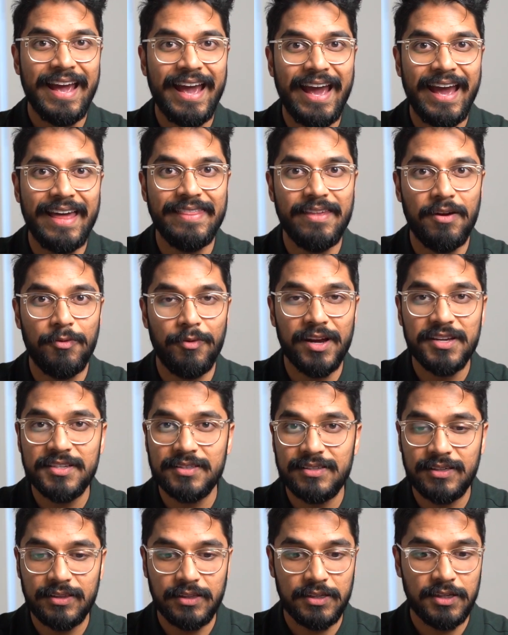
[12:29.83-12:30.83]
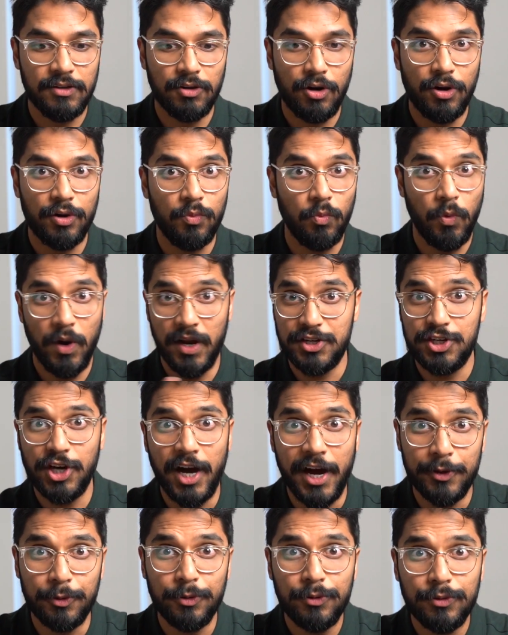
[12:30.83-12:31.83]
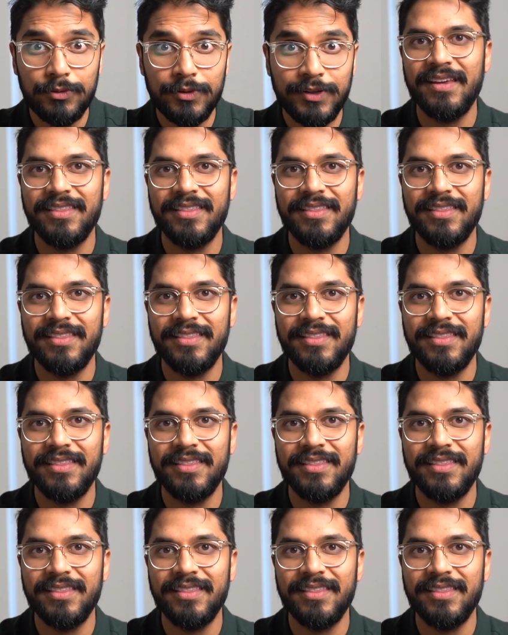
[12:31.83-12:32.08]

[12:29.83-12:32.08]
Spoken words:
and they're basically on one title.